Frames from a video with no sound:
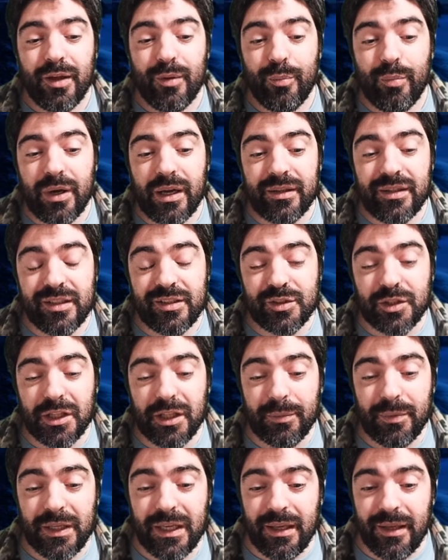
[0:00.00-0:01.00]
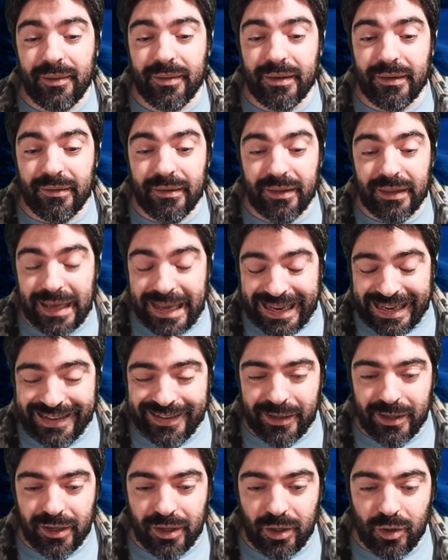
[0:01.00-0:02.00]
but he's going to be an
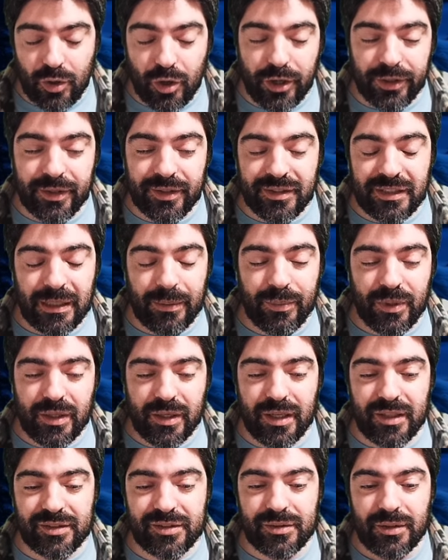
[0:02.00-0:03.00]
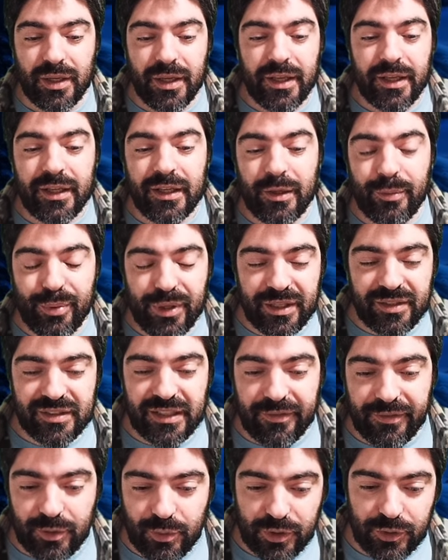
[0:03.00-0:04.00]
anchor on the team because he brings
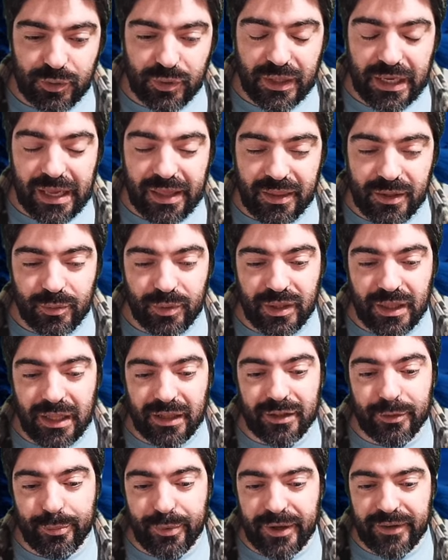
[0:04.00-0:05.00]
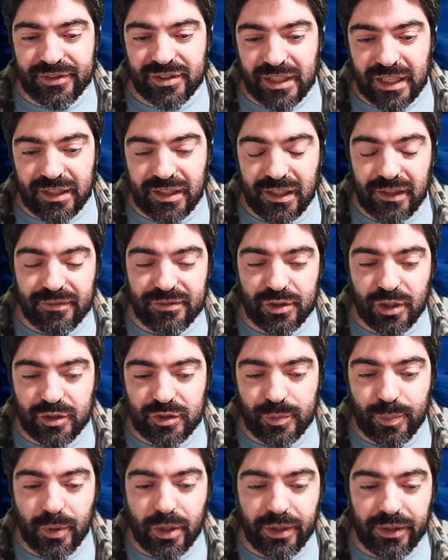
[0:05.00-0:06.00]
everyone together with all the buffs that he gives on
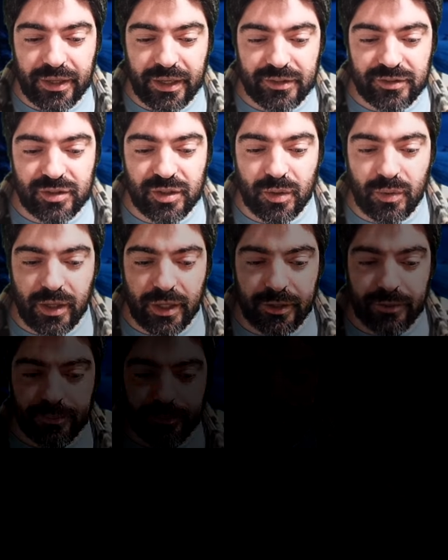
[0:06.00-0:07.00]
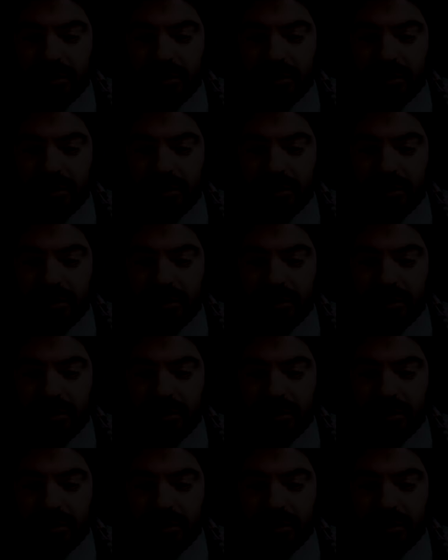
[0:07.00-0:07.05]
spawn and so on.